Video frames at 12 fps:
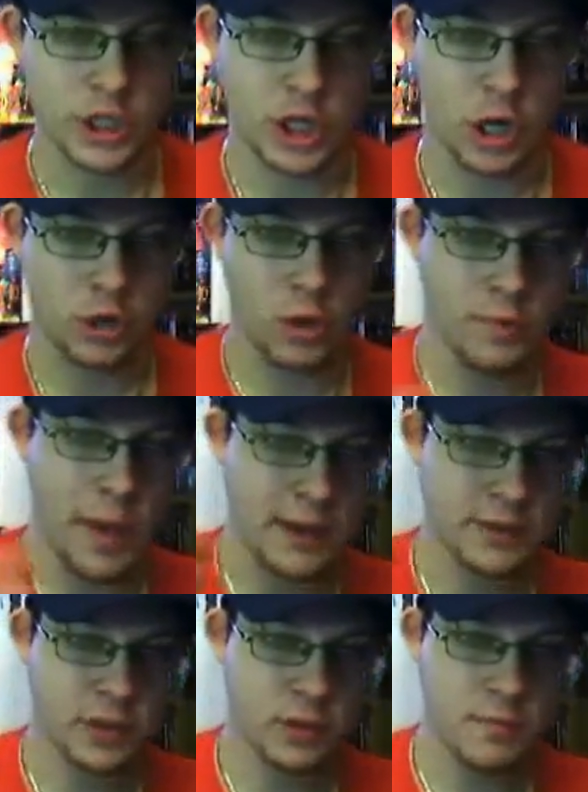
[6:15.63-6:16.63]
charcoal
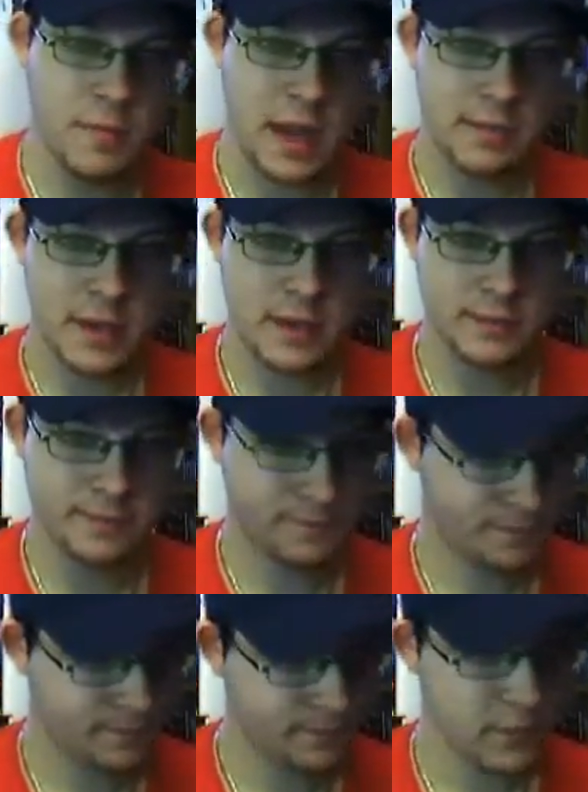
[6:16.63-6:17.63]
pencil, maybe.
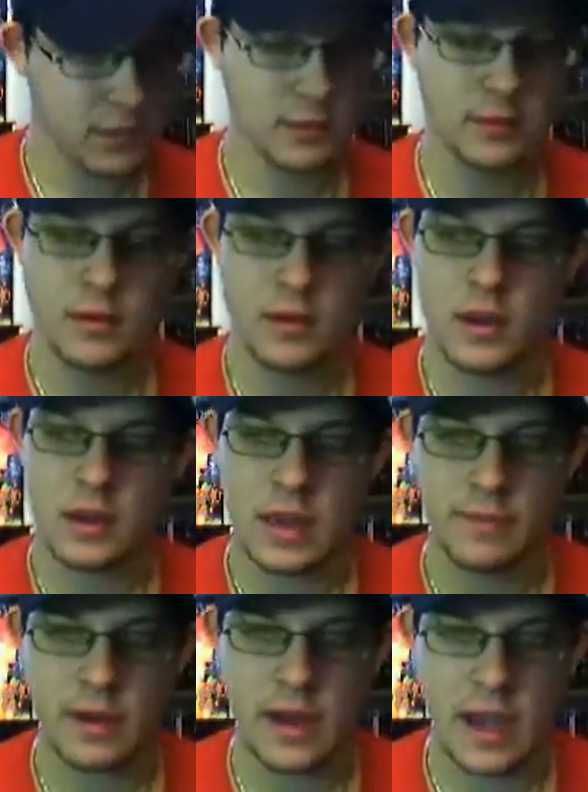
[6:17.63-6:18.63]

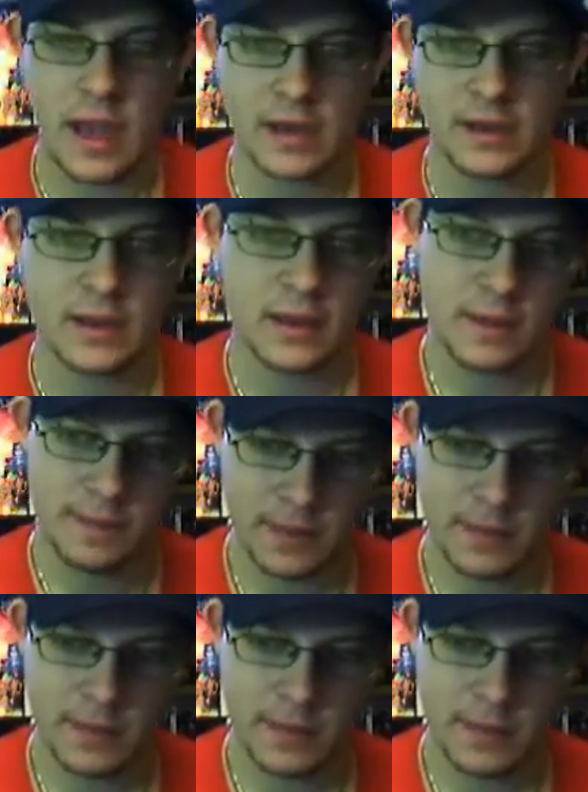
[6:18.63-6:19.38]
Keep it handy.